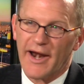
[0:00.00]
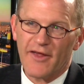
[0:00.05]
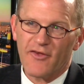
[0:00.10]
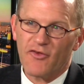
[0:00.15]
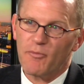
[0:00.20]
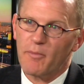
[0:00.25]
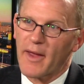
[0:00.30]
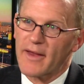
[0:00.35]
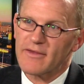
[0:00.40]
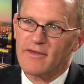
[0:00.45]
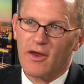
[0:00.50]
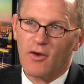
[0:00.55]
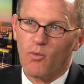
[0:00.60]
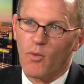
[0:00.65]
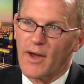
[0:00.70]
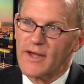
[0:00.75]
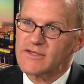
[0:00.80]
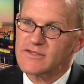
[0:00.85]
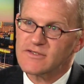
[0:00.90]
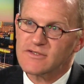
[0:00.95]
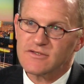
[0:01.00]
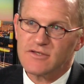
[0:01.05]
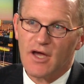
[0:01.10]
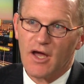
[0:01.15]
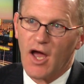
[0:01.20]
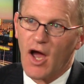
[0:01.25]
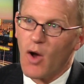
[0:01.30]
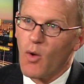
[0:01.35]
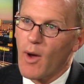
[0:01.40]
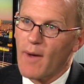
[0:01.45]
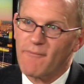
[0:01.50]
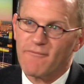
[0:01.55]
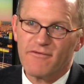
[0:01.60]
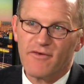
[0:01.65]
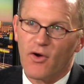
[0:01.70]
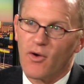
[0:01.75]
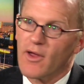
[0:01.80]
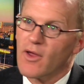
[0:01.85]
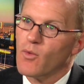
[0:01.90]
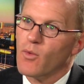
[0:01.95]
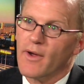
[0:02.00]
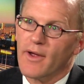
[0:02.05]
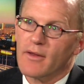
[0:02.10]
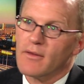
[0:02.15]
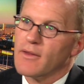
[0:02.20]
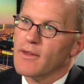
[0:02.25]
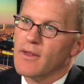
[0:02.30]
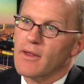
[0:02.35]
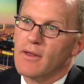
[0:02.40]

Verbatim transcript: expecting rates to go up very quickly.